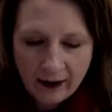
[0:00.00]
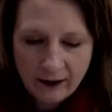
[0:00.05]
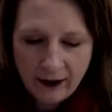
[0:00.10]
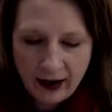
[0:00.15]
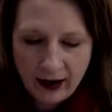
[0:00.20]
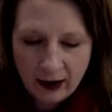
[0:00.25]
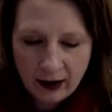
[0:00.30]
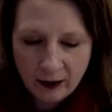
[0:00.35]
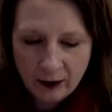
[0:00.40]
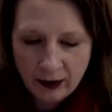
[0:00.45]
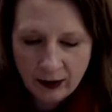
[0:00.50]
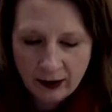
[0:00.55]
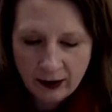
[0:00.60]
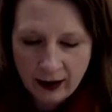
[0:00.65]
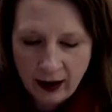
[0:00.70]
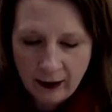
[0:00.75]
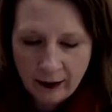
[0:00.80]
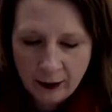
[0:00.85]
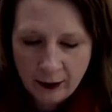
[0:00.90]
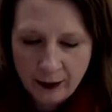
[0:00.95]
available in
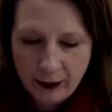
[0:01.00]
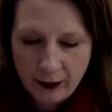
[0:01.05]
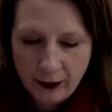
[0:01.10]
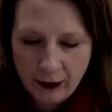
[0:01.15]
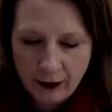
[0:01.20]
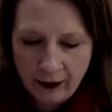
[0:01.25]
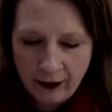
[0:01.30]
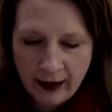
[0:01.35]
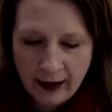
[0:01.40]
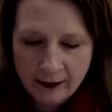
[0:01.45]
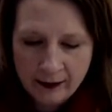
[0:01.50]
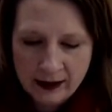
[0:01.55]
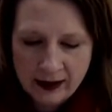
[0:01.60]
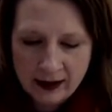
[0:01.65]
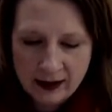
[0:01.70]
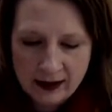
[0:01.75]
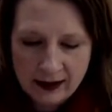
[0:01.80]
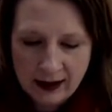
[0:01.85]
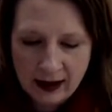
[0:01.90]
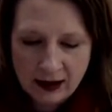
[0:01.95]
other
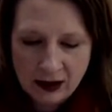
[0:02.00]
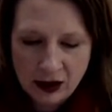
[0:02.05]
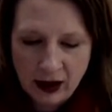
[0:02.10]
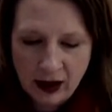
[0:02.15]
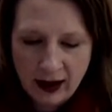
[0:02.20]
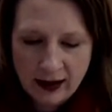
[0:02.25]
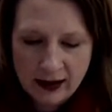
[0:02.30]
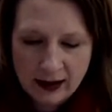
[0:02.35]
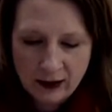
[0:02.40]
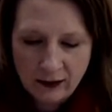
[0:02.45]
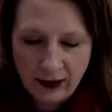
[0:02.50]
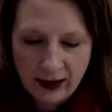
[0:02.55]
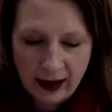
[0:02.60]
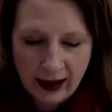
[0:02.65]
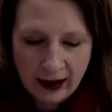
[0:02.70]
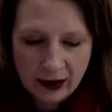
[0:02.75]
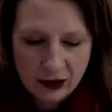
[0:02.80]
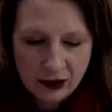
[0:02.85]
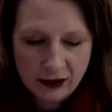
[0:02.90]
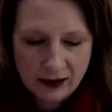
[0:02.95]
programs, such as
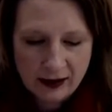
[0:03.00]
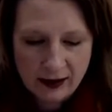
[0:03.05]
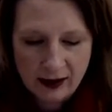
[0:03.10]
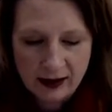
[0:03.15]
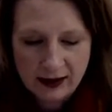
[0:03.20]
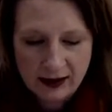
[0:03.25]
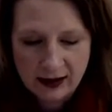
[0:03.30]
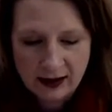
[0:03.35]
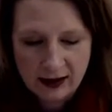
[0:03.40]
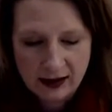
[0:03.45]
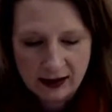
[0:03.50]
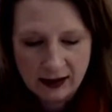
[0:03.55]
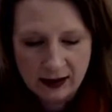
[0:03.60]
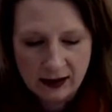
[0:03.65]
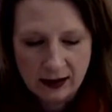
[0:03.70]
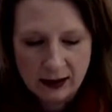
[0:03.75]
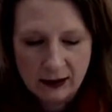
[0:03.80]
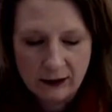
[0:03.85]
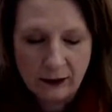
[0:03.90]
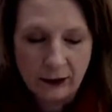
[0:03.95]
financial
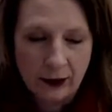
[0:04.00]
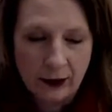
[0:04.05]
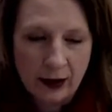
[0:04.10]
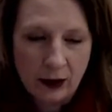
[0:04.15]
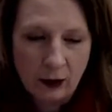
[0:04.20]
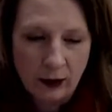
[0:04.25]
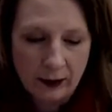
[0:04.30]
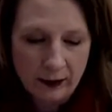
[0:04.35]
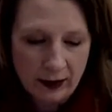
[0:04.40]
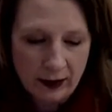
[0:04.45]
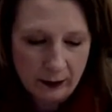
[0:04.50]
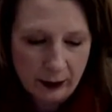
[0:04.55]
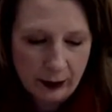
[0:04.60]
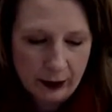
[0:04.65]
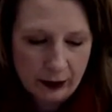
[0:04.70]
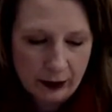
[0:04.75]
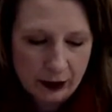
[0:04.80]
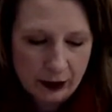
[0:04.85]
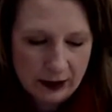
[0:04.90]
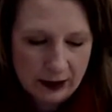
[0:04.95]
assistance for equipment
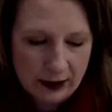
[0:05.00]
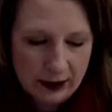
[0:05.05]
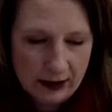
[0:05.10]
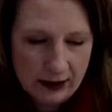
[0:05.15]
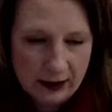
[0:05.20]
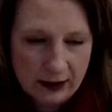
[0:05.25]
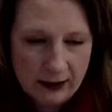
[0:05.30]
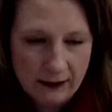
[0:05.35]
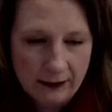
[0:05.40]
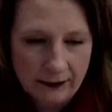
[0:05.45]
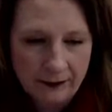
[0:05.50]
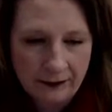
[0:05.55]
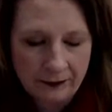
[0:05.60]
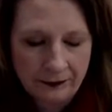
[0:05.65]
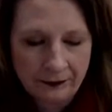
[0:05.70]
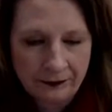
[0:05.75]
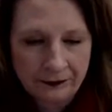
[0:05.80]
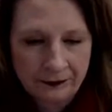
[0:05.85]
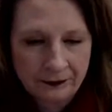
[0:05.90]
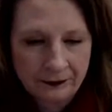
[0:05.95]
purchases.
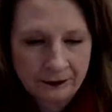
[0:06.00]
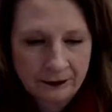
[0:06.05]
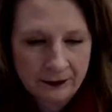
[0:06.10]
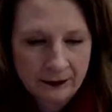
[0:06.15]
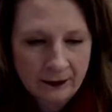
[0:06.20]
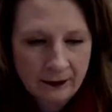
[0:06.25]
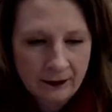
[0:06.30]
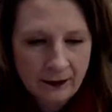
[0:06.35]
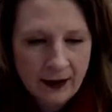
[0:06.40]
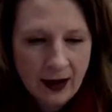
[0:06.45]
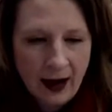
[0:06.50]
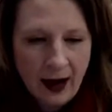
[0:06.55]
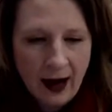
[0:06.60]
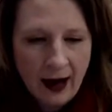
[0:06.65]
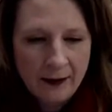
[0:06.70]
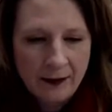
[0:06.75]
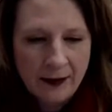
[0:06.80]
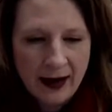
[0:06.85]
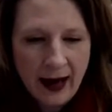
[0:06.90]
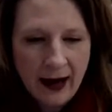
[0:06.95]

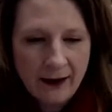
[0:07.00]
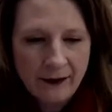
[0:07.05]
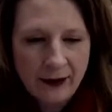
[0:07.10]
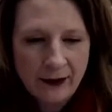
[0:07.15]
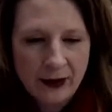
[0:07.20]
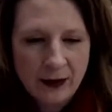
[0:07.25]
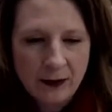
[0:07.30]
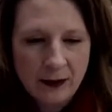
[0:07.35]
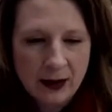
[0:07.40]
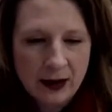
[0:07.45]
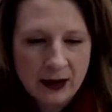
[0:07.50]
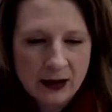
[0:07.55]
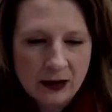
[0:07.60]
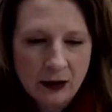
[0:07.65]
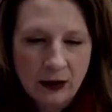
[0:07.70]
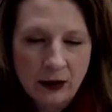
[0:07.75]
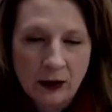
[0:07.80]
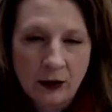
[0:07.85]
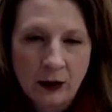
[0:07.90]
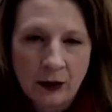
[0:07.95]
On behalf of the
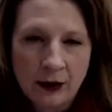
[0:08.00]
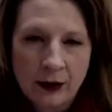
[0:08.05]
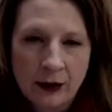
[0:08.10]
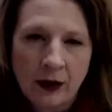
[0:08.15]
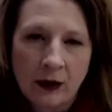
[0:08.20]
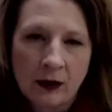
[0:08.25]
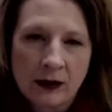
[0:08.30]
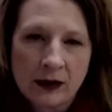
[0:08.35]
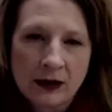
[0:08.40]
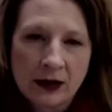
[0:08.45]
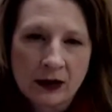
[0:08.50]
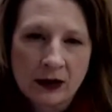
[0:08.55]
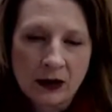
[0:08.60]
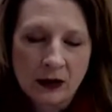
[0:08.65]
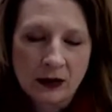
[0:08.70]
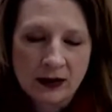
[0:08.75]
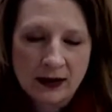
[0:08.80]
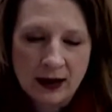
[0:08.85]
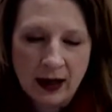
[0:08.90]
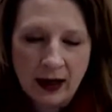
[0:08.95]
Minnesota Corn Growers
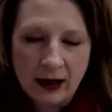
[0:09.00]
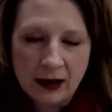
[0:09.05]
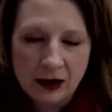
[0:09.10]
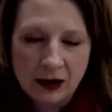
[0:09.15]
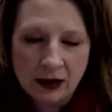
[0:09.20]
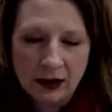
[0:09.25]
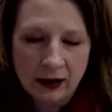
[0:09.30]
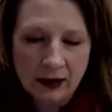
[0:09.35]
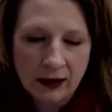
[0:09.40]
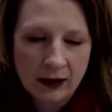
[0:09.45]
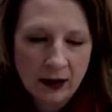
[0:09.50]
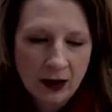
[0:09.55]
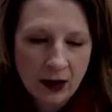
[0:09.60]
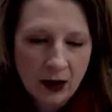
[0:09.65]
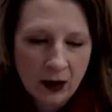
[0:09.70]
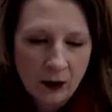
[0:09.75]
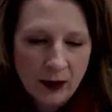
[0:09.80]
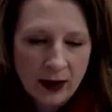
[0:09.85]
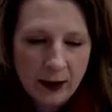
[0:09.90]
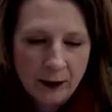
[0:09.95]
Association,
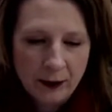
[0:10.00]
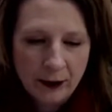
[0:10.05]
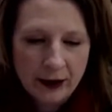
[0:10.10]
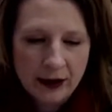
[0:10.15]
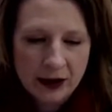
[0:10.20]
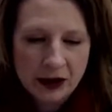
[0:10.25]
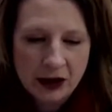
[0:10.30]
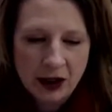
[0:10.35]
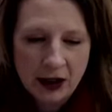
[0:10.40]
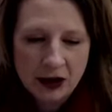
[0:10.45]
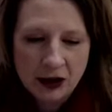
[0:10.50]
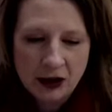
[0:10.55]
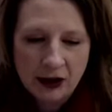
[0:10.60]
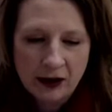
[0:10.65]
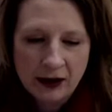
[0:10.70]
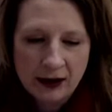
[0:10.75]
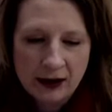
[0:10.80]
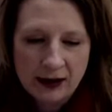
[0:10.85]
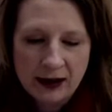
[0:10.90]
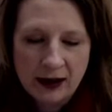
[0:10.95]
we appreciate your
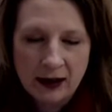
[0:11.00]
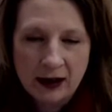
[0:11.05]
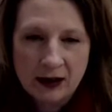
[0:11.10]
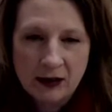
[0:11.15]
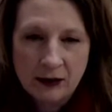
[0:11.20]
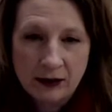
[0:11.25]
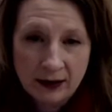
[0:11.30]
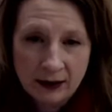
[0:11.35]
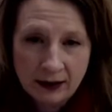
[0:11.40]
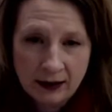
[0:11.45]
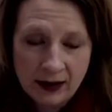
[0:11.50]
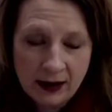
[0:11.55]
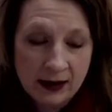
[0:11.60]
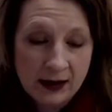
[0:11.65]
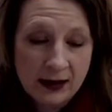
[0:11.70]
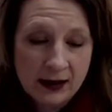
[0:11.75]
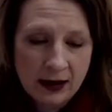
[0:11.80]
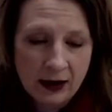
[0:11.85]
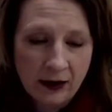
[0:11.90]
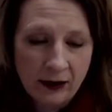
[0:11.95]

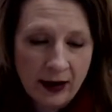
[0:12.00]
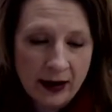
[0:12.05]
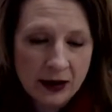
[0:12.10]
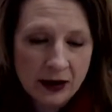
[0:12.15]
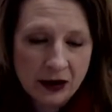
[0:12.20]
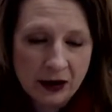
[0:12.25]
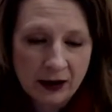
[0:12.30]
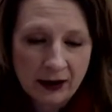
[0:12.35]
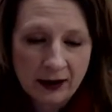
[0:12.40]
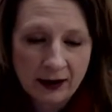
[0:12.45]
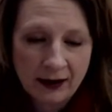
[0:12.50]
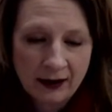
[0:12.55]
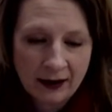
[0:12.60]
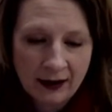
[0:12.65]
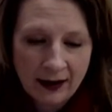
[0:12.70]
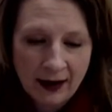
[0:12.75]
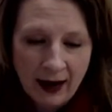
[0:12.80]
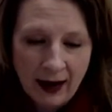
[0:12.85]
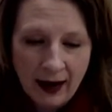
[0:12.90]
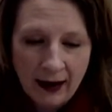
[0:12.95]
consideration
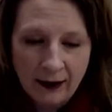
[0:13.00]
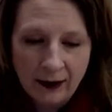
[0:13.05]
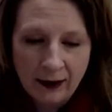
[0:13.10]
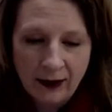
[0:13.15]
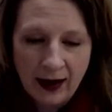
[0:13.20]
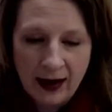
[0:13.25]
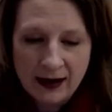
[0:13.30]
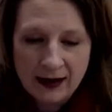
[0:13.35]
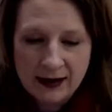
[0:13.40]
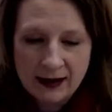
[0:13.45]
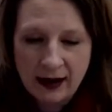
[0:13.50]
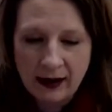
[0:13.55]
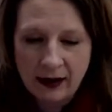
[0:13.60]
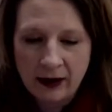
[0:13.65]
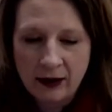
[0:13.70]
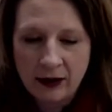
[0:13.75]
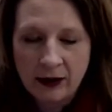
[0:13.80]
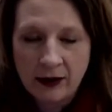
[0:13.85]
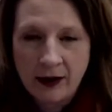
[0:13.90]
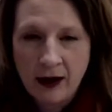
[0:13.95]
and thank
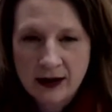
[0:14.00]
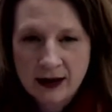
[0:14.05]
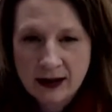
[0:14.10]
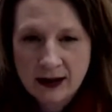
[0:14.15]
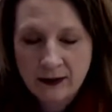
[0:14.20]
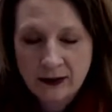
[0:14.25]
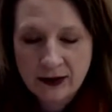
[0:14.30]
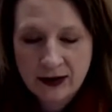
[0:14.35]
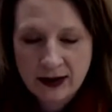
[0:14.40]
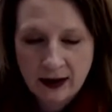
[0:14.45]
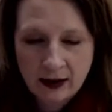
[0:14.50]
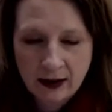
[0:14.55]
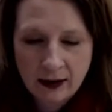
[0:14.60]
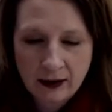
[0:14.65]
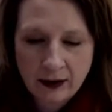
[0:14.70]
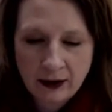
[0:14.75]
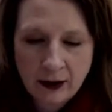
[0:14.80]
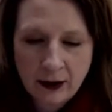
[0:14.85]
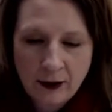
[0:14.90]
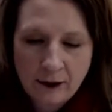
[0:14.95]
Senator Gustafson
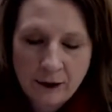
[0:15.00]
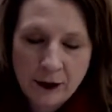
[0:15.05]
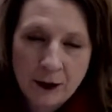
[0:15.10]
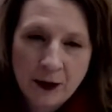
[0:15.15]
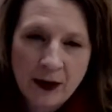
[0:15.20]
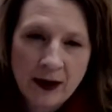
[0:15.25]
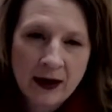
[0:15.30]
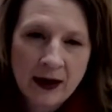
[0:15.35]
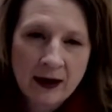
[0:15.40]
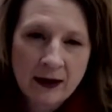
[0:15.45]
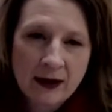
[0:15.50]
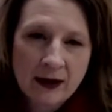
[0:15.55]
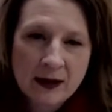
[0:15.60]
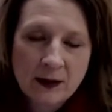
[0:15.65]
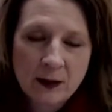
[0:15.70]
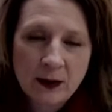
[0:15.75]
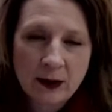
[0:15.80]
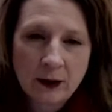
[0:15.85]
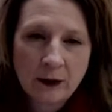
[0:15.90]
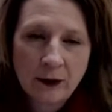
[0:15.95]
for bringing this
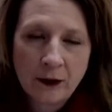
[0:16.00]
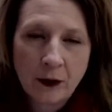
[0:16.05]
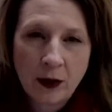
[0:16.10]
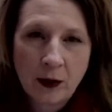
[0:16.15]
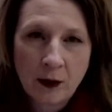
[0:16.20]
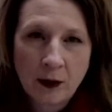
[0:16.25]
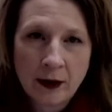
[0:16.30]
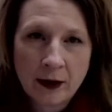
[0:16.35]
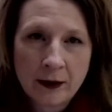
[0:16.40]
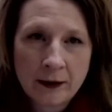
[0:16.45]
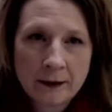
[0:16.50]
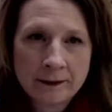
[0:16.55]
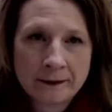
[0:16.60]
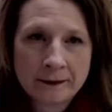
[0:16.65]
bill forward.